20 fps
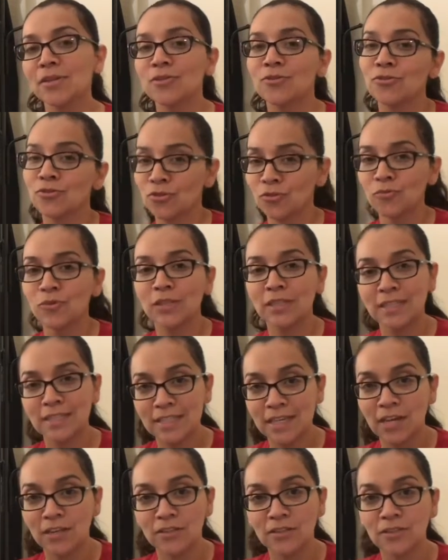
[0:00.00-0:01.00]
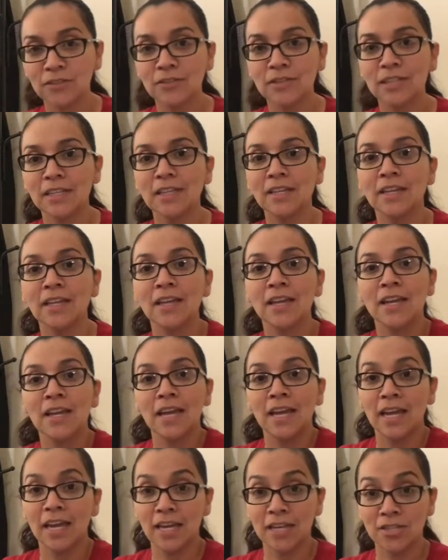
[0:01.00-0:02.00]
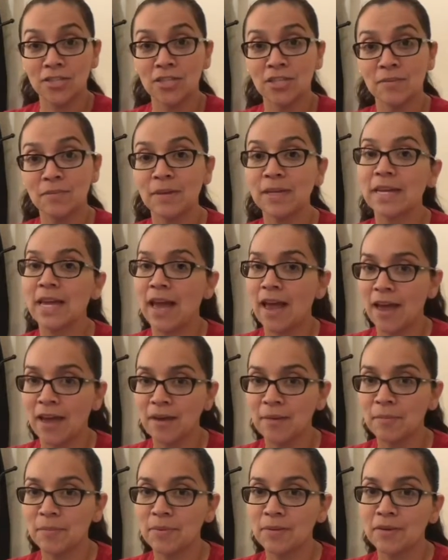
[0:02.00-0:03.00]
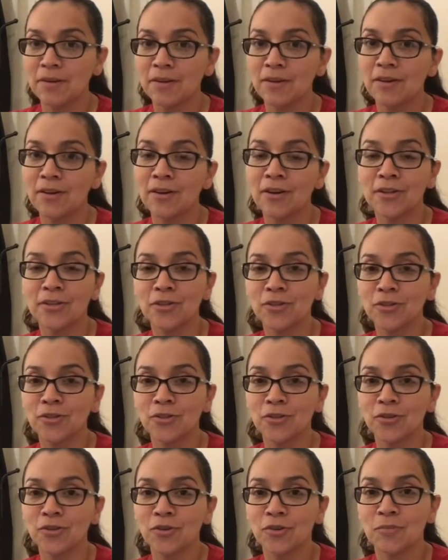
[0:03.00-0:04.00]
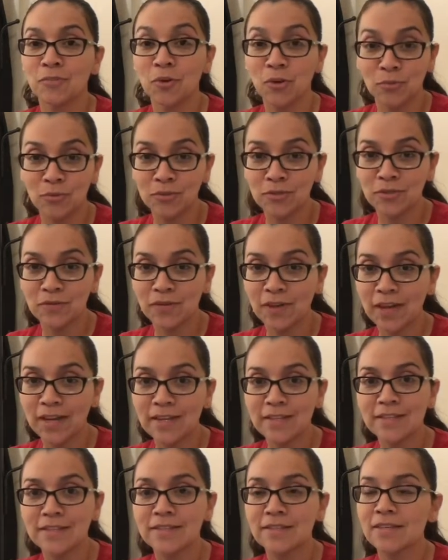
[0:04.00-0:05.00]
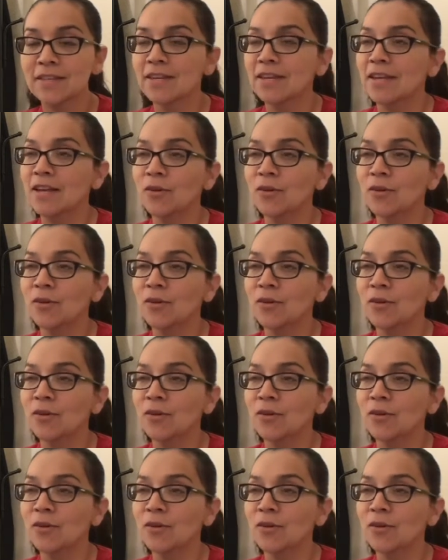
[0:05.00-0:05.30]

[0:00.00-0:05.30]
you should really download the HEB app on your mobile device.